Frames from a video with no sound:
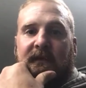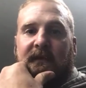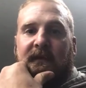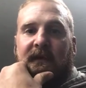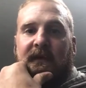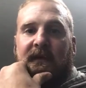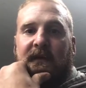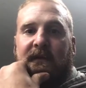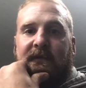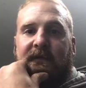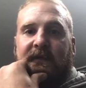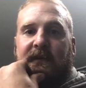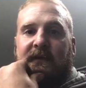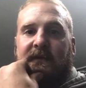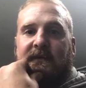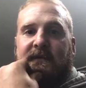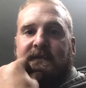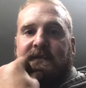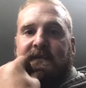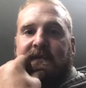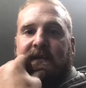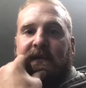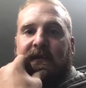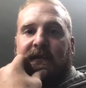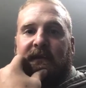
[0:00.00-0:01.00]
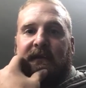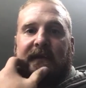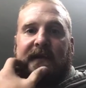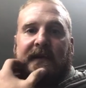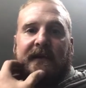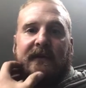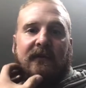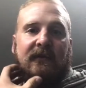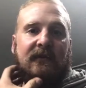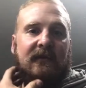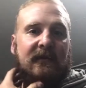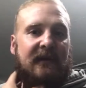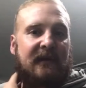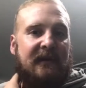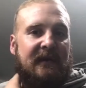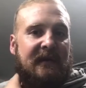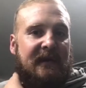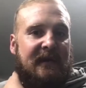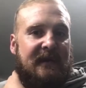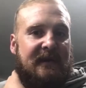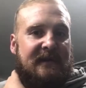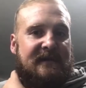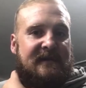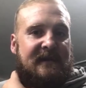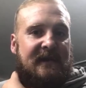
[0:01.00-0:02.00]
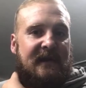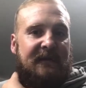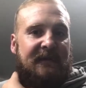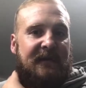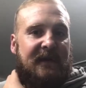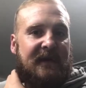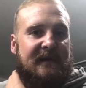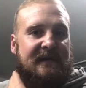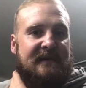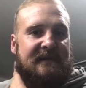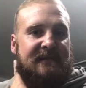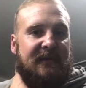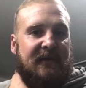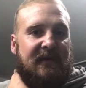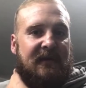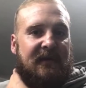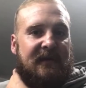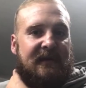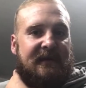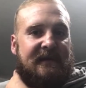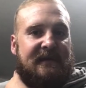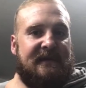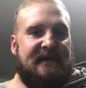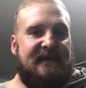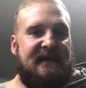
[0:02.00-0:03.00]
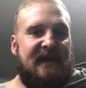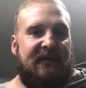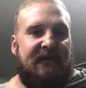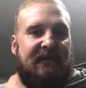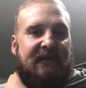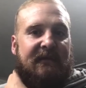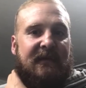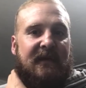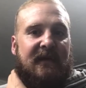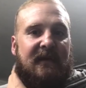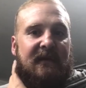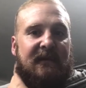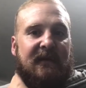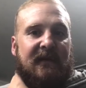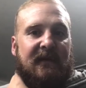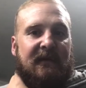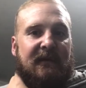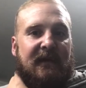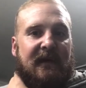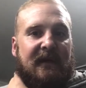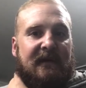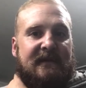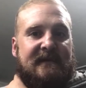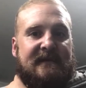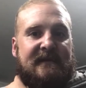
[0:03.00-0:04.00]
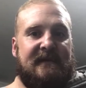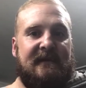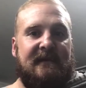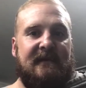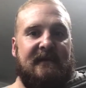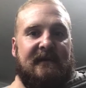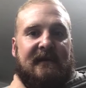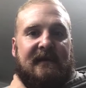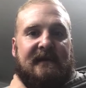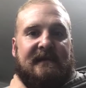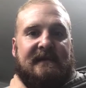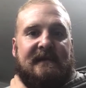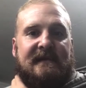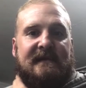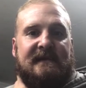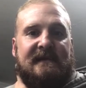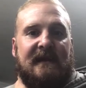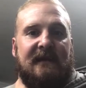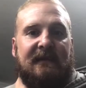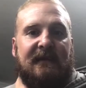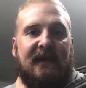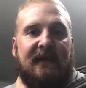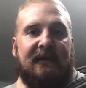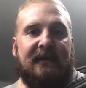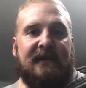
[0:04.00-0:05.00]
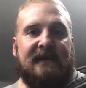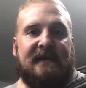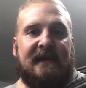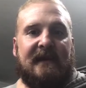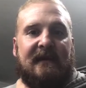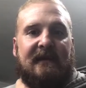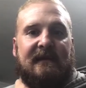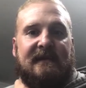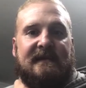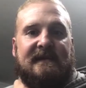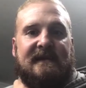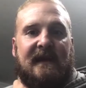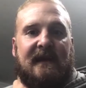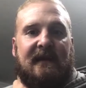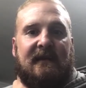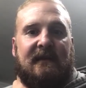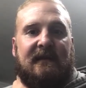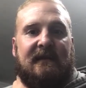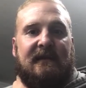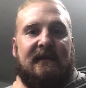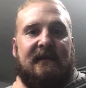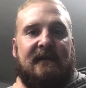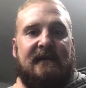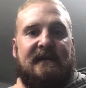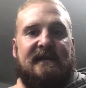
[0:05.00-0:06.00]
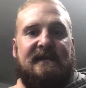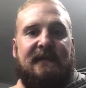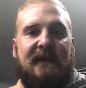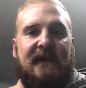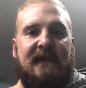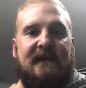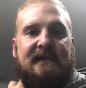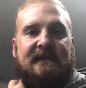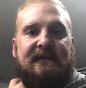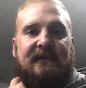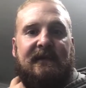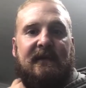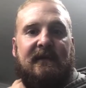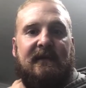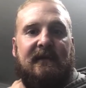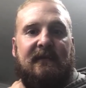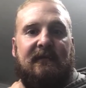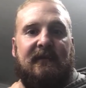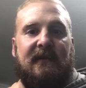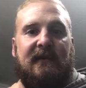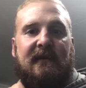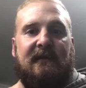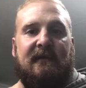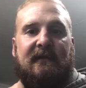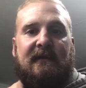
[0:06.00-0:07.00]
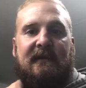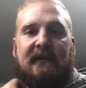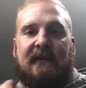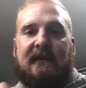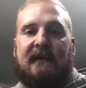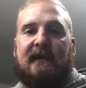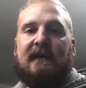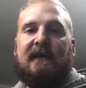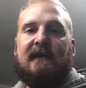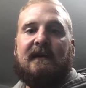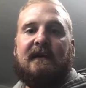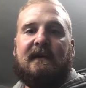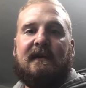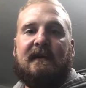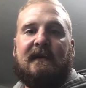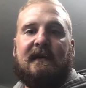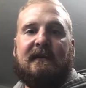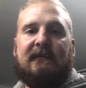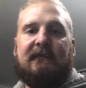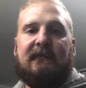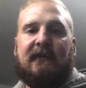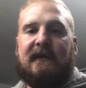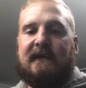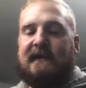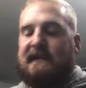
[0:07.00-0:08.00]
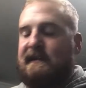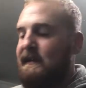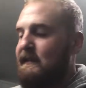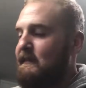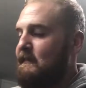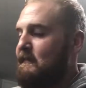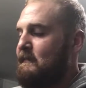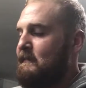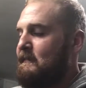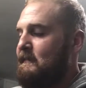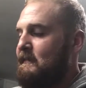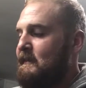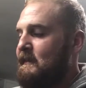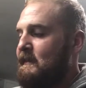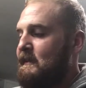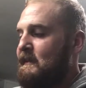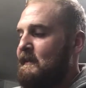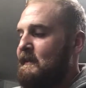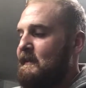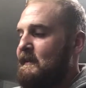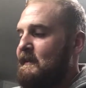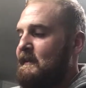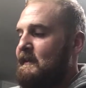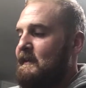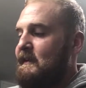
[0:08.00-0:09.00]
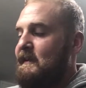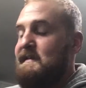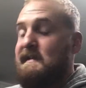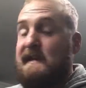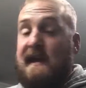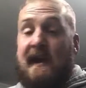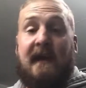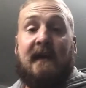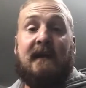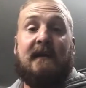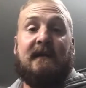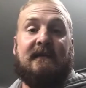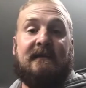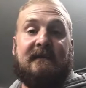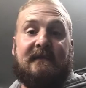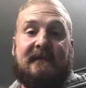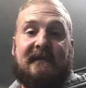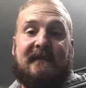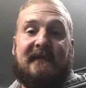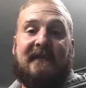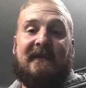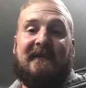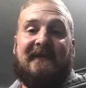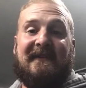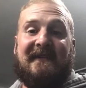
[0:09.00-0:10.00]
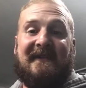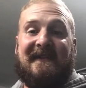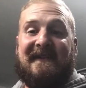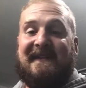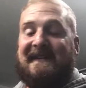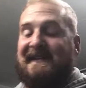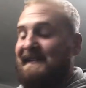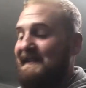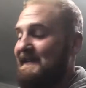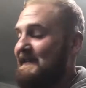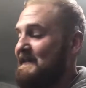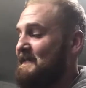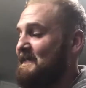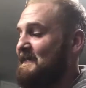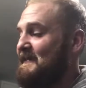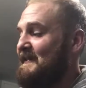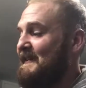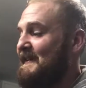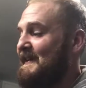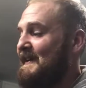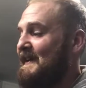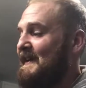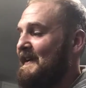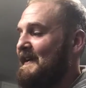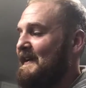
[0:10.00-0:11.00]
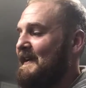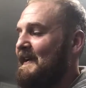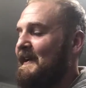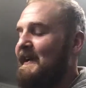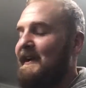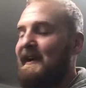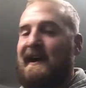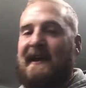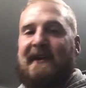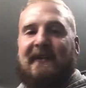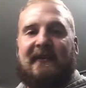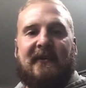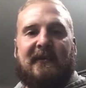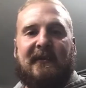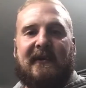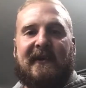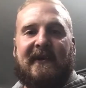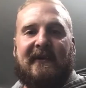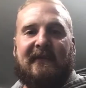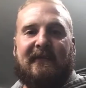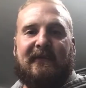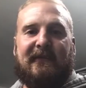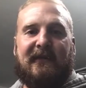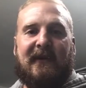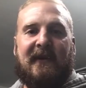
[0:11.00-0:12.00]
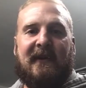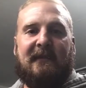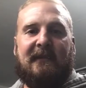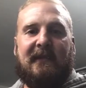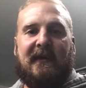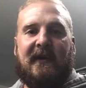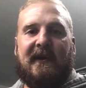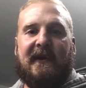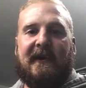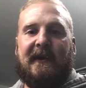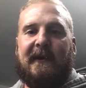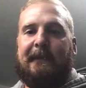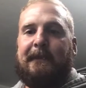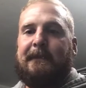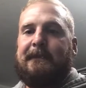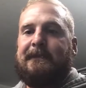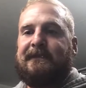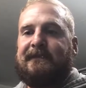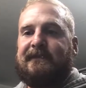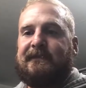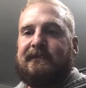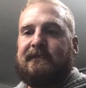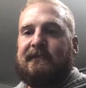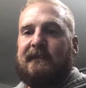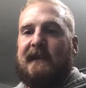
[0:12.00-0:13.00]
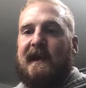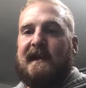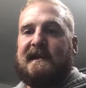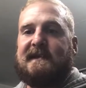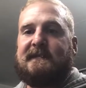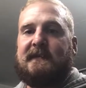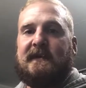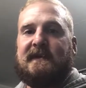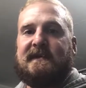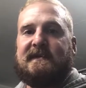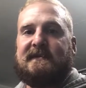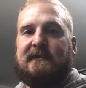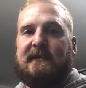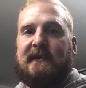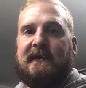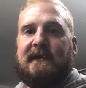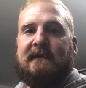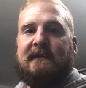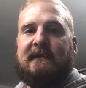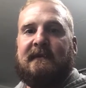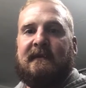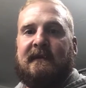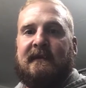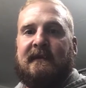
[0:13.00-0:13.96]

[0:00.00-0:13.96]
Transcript: I've used the Hornady GMX bullet and 7mm Mauser, and it's a semi-metallic solid and expands very well on whitetail. Yeah, no, I don't know where you're from, but yeah, it's pretty sweet.